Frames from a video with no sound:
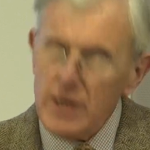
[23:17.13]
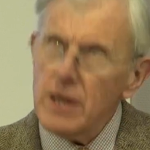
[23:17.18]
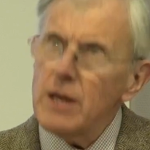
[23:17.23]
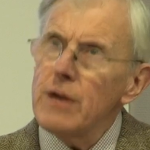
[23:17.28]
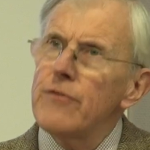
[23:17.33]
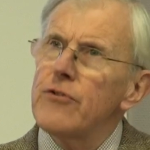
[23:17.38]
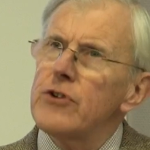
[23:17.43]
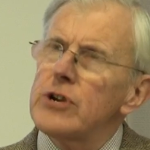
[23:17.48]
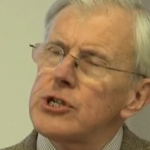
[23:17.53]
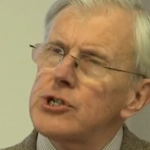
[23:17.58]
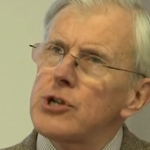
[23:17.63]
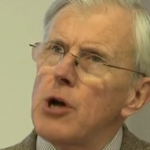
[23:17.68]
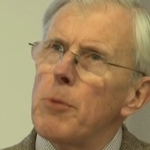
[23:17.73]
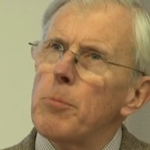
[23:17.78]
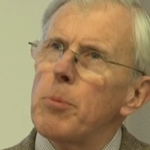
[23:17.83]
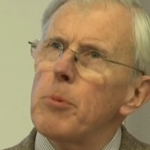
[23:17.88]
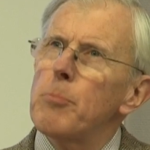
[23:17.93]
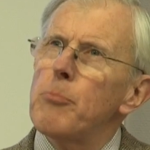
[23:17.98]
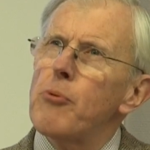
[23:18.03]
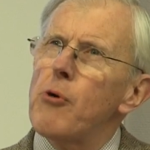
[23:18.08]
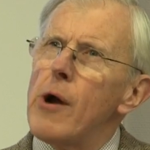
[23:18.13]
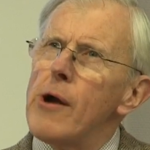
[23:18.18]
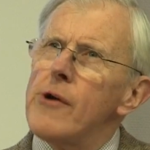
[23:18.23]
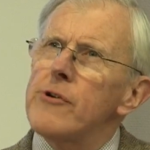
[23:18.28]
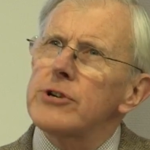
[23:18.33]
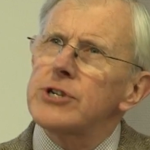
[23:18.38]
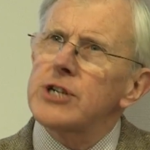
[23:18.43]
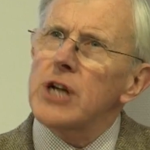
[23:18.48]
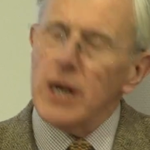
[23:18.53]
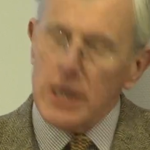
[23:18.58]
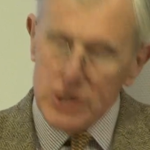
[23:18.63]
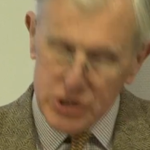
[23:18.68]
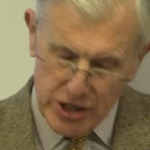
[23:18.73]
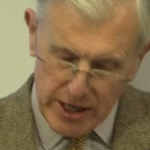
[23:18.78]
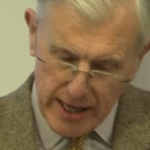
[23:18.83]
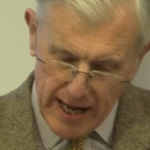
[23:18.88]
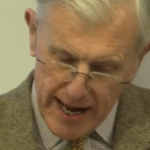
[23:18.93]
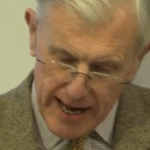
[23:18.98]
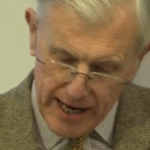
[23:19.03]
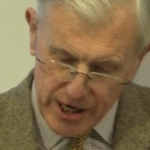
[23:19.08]
For example, prioritising
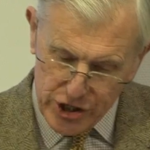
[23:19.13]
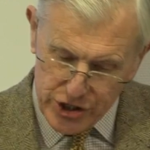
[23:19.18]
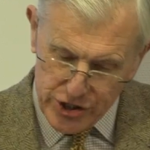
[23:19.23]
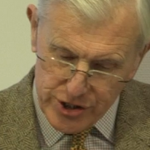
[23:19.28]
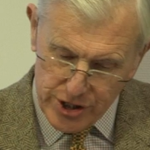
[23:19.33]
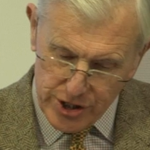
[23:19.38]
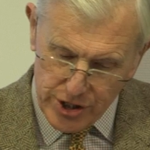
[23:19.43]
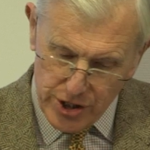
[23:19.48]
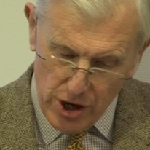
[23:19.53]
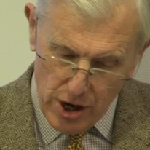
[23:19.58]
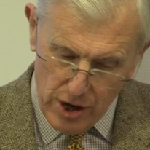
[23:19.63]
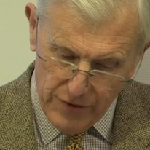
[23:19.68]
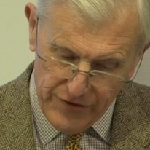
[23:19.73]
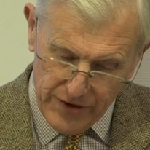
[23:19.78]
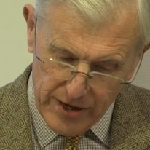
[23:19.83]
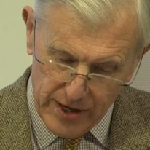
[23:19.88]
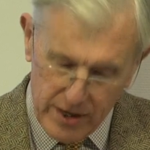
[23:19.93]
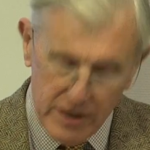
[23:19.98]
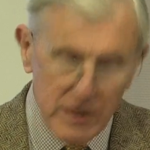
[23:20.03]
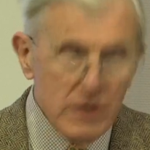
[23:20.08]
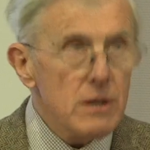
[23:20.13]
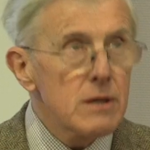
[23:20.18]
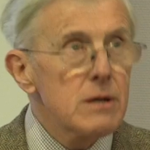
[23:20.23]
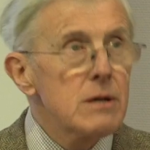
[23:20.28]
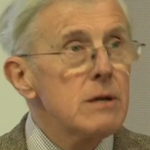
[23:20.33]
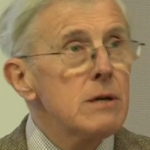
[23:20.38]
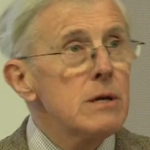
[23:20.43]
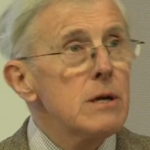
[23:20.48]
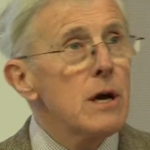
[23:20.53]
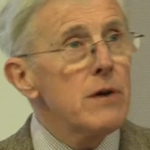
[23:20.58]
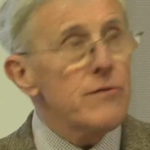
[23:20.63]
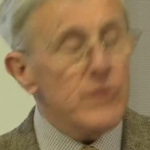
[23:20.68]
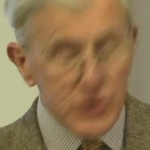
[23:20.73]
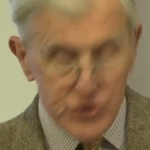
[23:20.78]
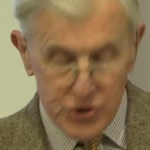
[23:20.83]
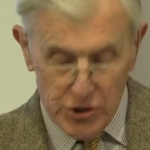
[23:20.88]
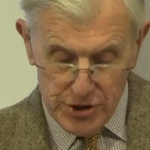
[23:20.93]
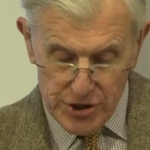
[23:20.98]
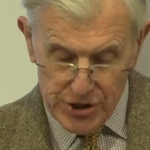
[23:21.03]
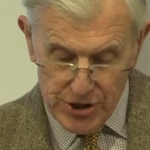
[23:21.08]
action at Narvik over
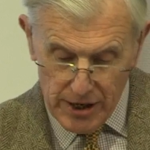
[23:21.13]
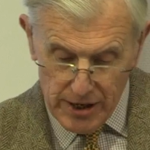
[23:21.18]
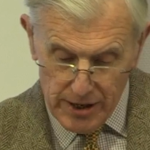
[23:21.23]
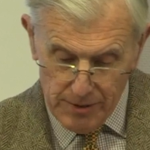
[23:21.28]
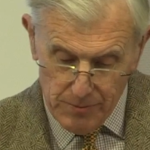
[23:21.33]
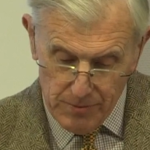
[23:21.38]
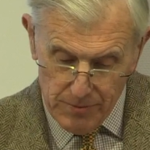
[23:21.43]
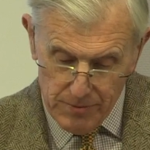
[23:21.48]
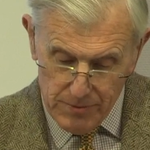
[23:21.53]
Trondheim.